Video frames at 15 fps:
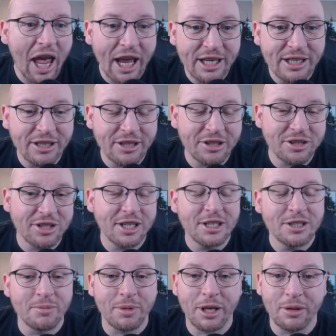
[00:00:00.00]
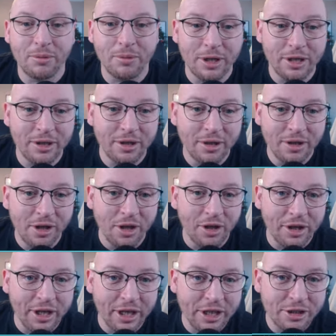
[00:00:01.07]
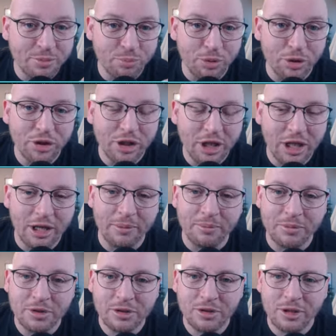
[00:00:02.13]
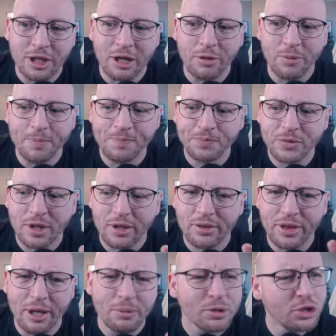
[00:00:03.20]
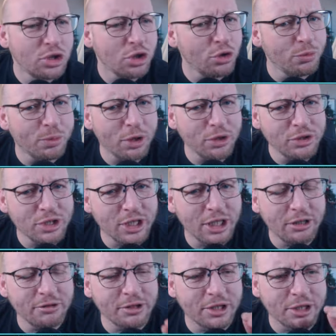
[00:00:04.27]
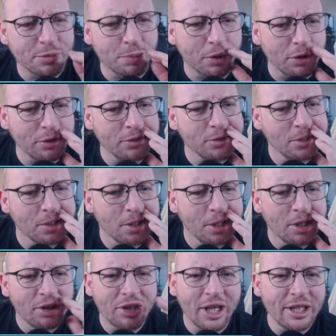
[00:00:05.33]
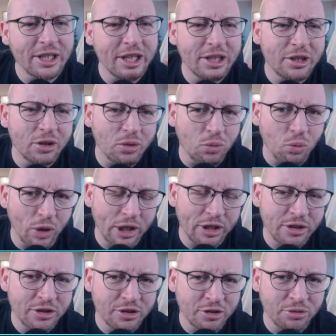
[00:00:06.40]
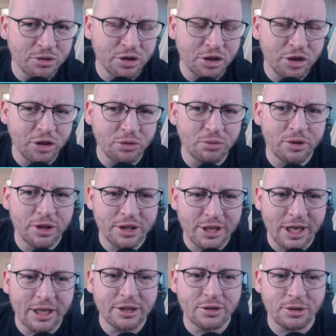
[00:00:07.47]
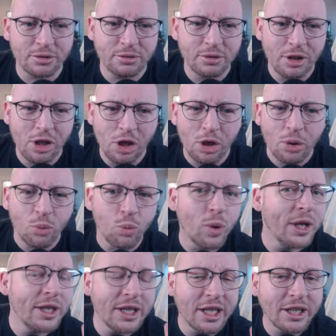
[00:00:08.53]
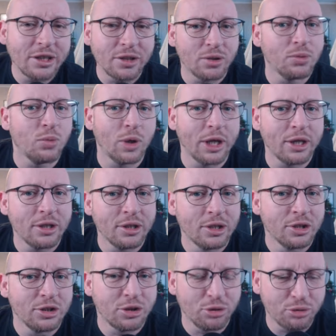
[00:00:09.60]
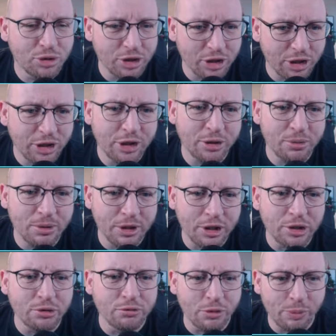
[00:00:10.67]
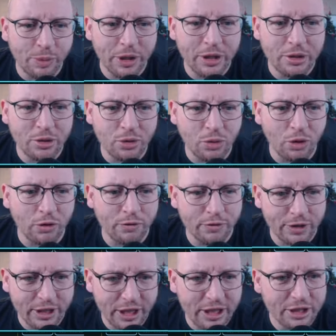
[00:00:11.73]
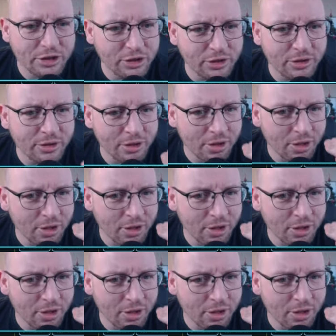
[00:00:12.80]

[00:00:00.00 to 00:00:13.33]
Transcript: end the season, by the way, against Bodø Glimt. Now, they were 2 points clear at this point. They needed a win to secure the title. We needed a win to secure European qualification.